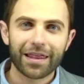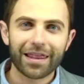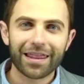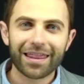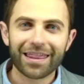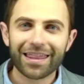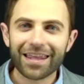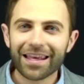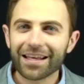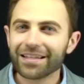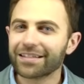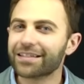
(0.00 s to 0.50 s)

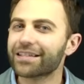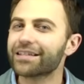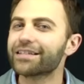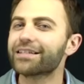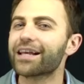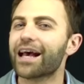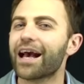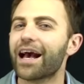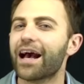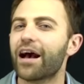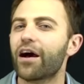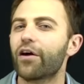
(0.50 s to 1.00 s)
This is
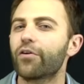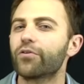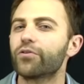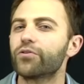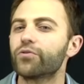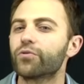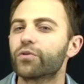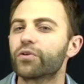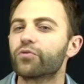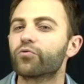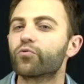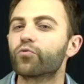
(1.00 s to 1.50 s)
how
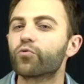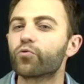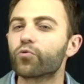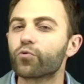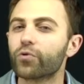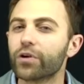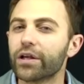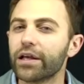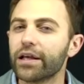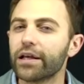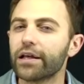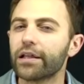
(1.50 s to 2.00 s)
you can
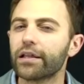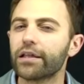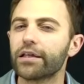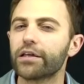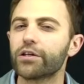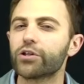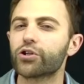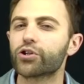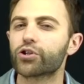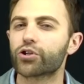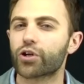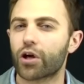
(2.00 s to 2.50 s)
really
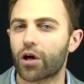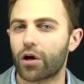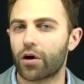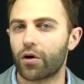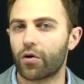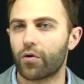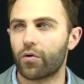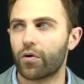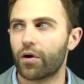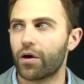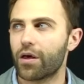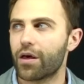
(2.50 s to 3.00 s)

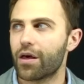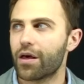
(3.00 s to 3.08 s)
show